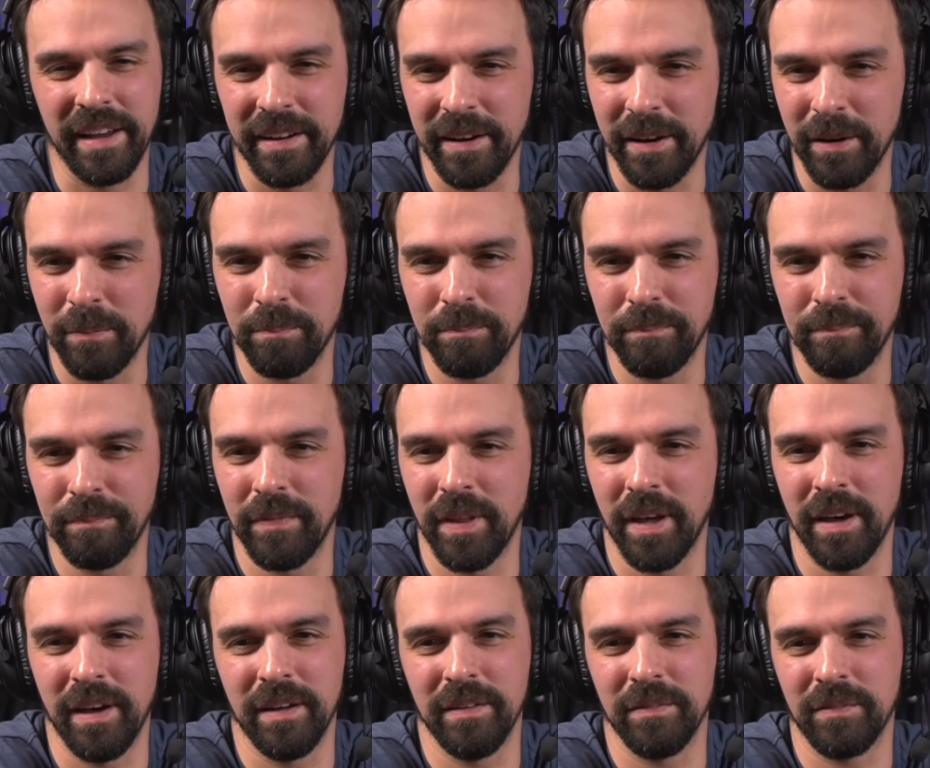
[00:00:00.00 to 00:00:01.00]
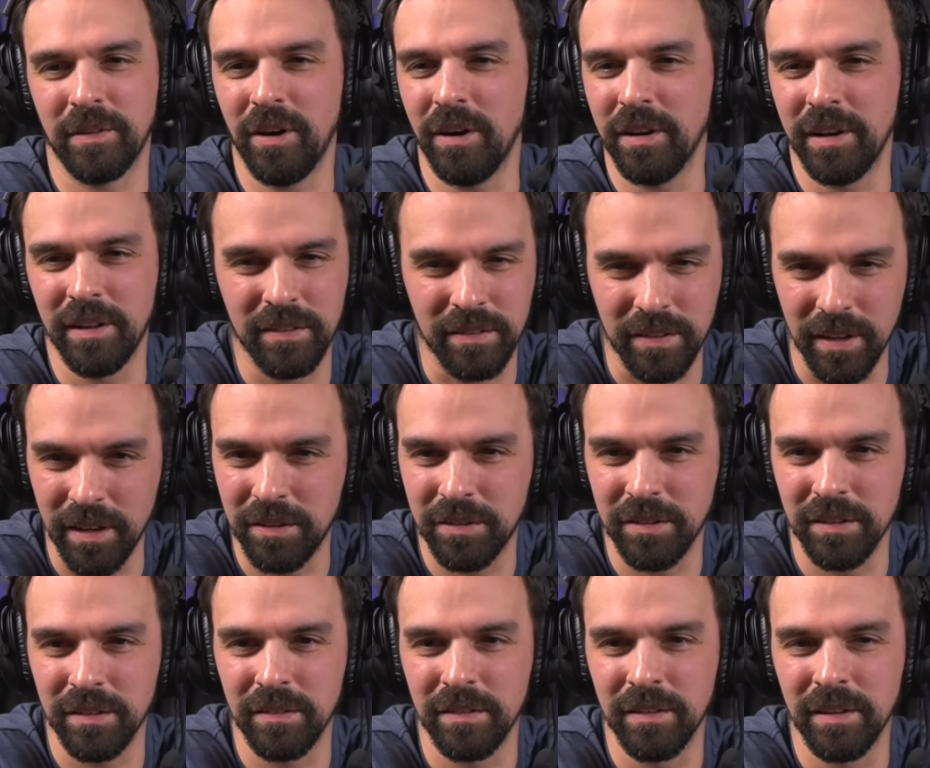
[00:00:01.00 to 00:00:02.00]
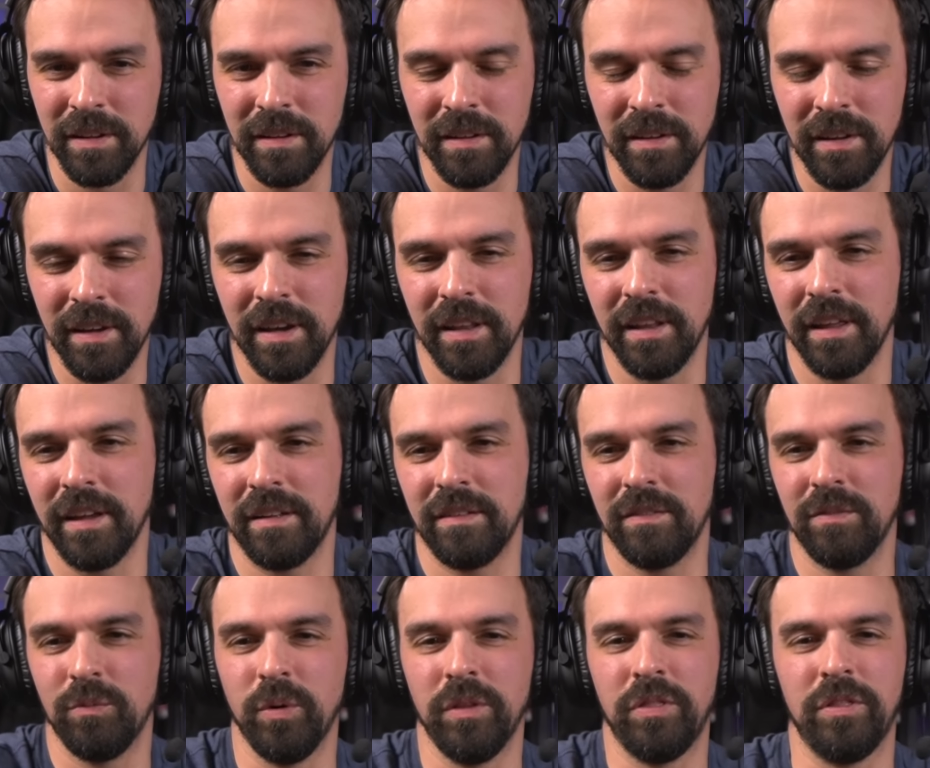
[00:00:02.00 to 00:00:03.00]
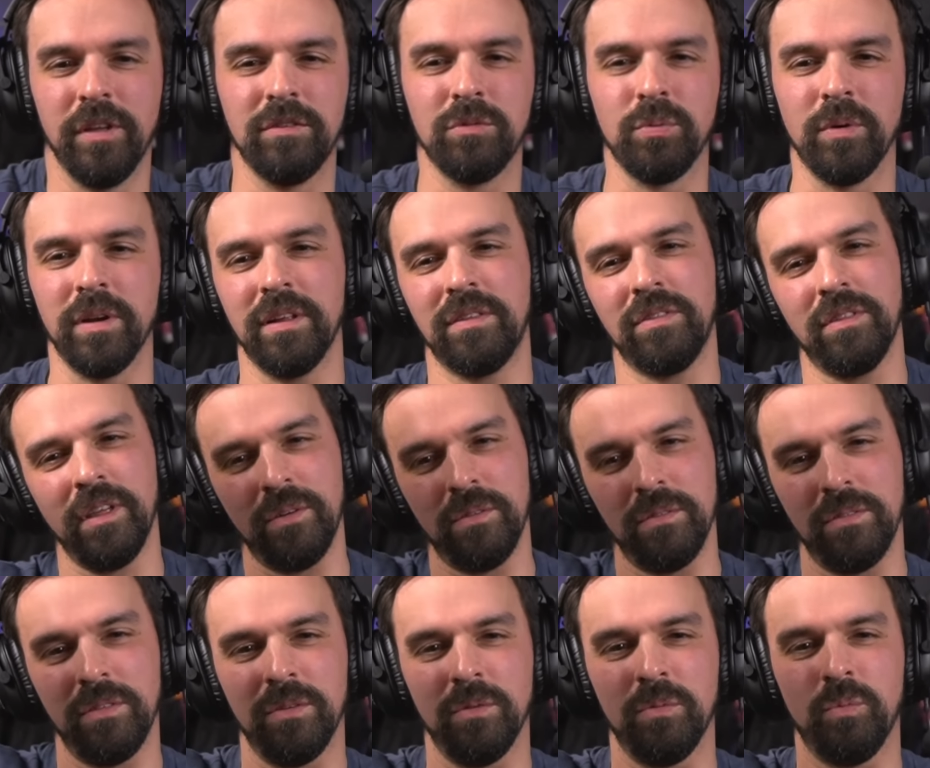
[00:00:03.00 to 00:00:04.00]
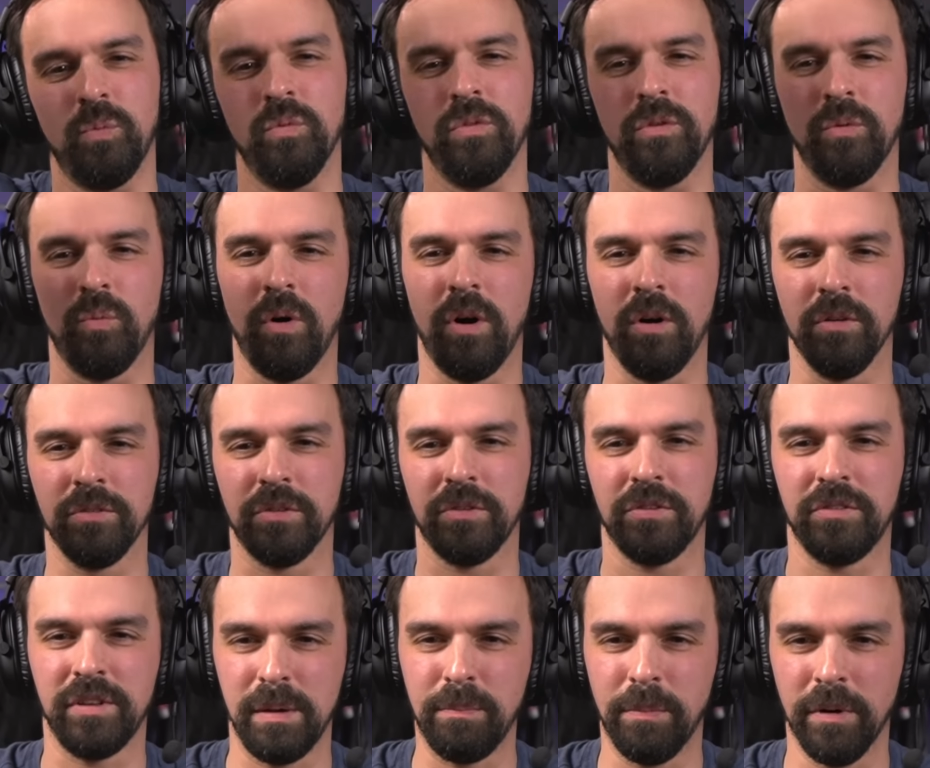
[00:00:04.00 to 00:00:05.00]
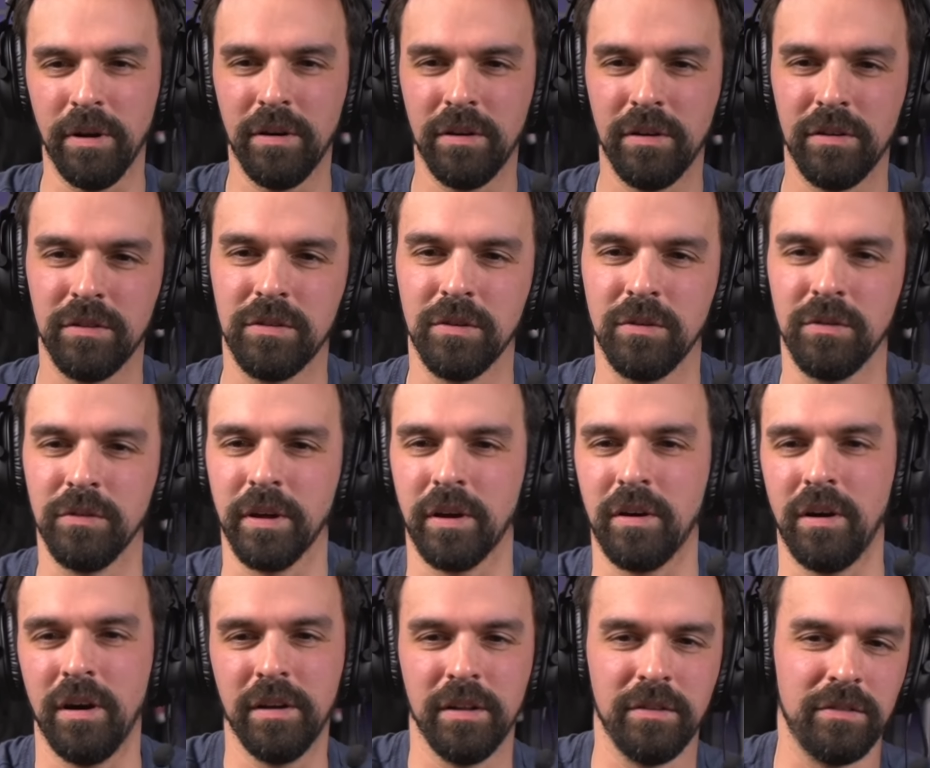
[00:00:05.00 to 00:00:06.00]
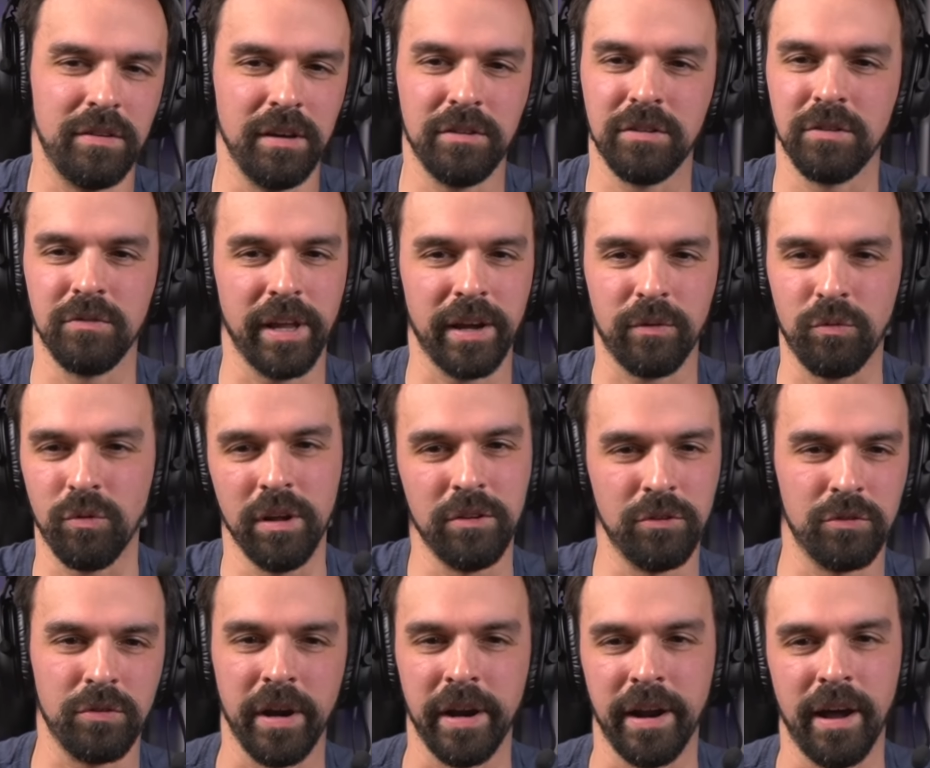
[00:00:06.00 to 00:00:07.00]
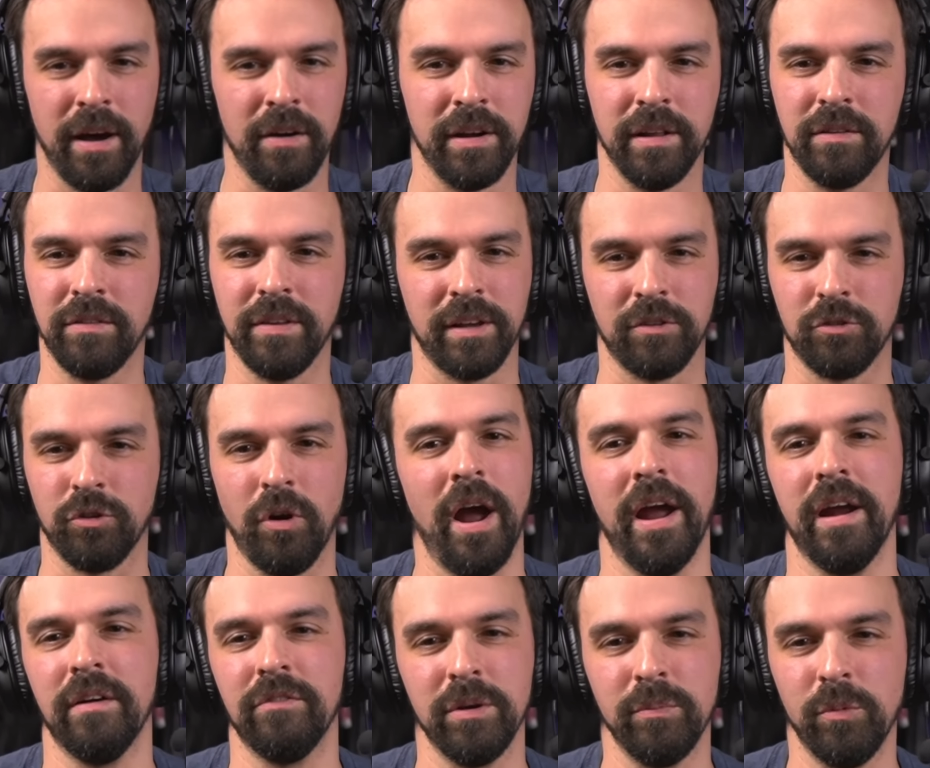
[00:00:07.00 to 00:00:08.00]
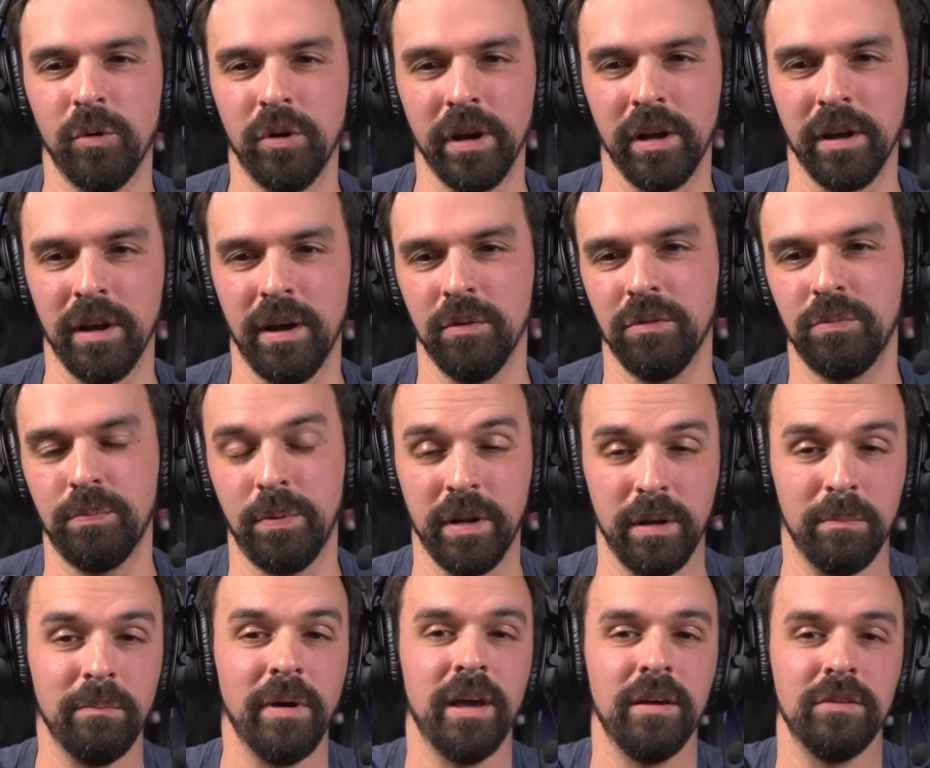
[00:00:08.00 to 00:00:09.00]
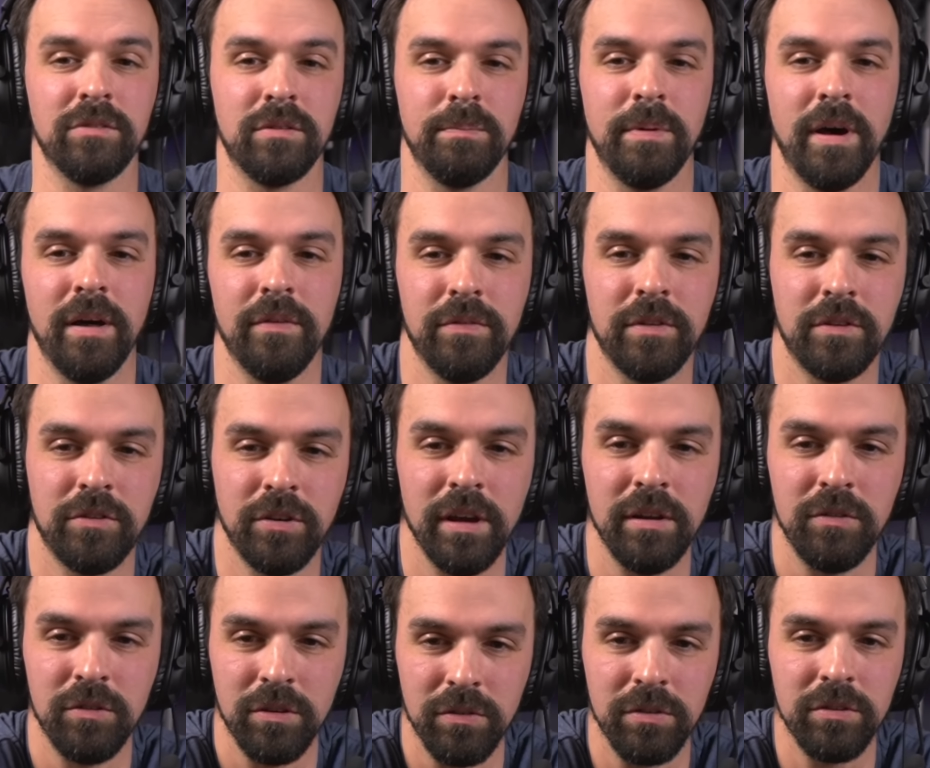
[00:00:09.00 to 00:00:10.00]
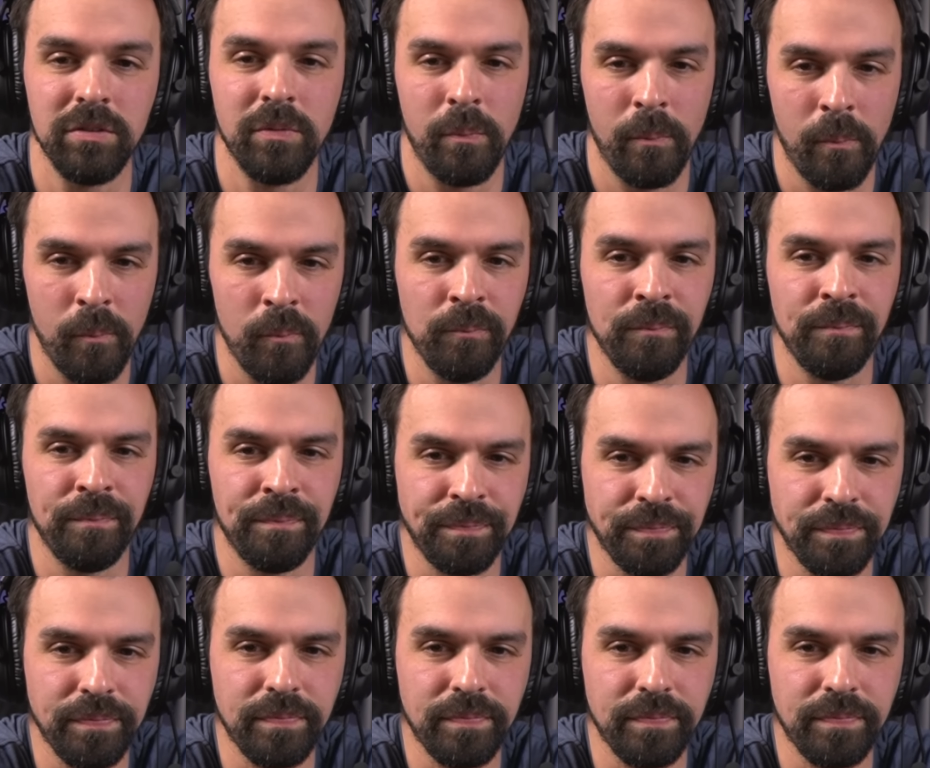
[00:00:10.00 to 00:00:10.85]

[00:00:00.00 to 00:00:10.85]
it up, condensation. And with this one, the walls are steeper, so the condensation like runs right out, and it's like dry every morning. I was pretty amazed about the changes. That's the same tent I